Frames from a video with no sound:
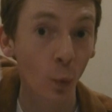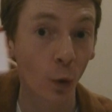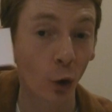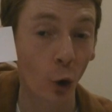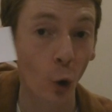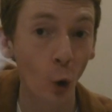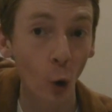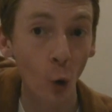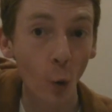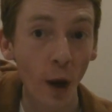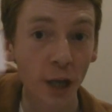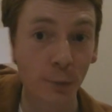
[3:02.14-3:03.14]
will
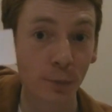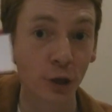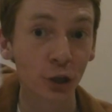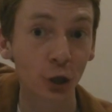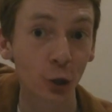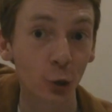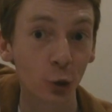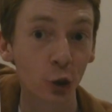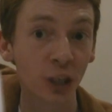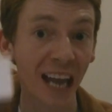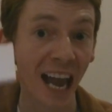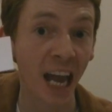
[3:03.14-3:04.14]
always
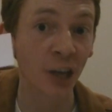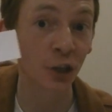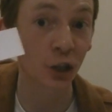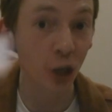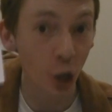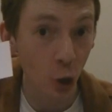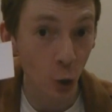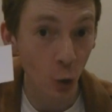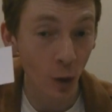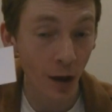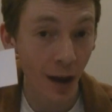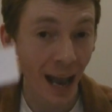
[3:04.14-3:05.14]
produce a
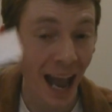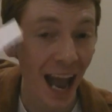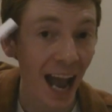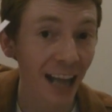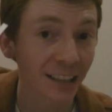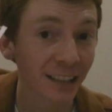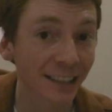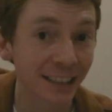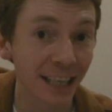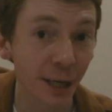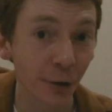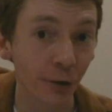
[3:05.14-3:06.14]
new and
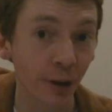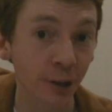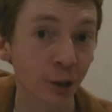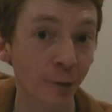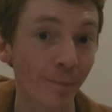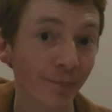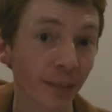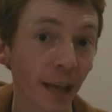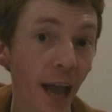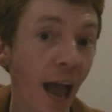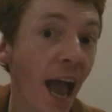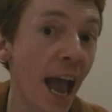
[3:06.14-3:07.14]
secret
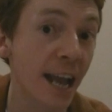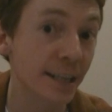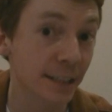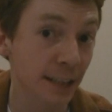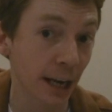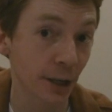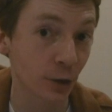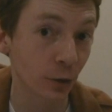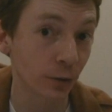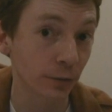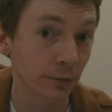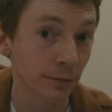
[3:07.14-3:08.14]
8
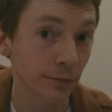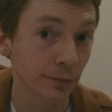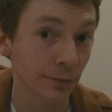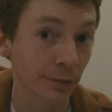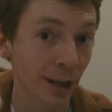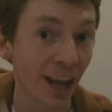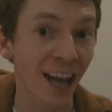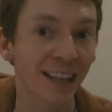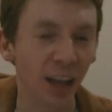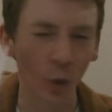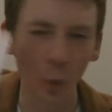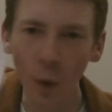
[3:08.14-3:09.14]
cycle.
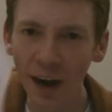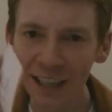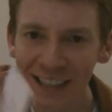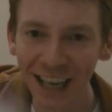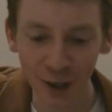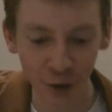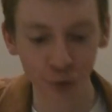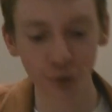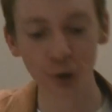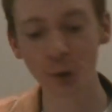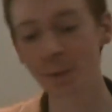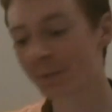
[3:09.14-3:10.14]
Now why is that
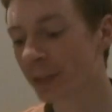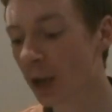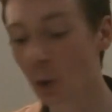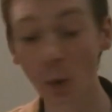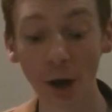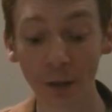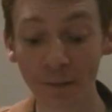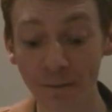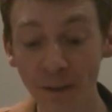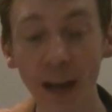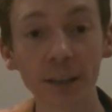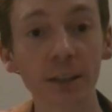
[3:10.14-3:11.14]
true? Well, in
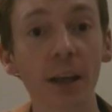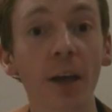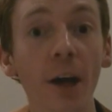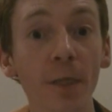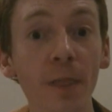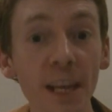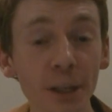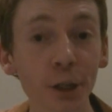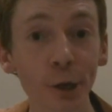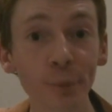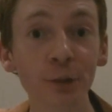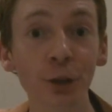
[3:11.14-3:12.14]
fact, this
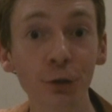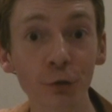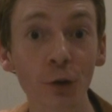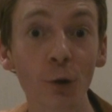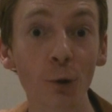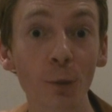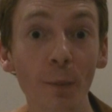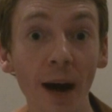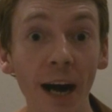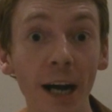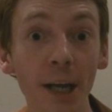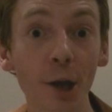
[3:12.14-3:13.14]
comes through
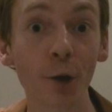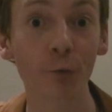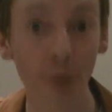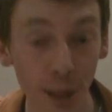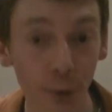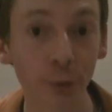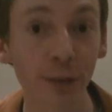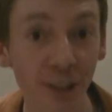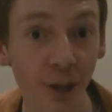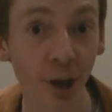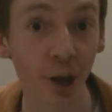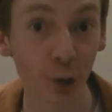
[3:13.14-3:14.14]
my real
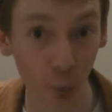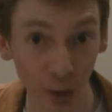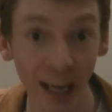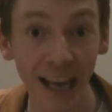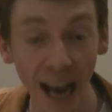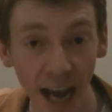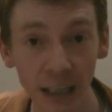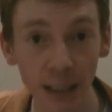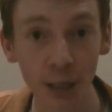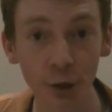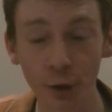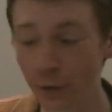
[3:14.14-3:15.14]
research, what I
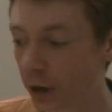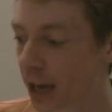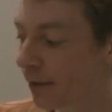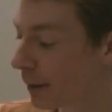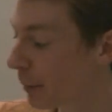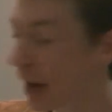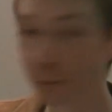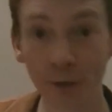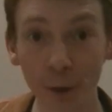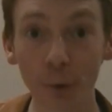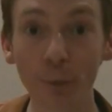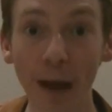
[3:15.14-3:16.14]
actually do for a living, my
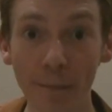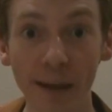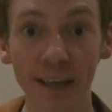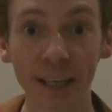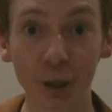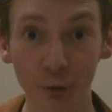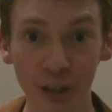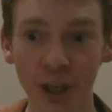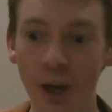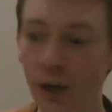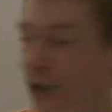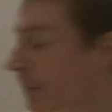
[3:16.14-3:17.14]
real mathematics
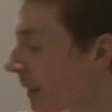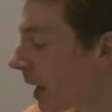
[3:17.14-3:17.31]
research.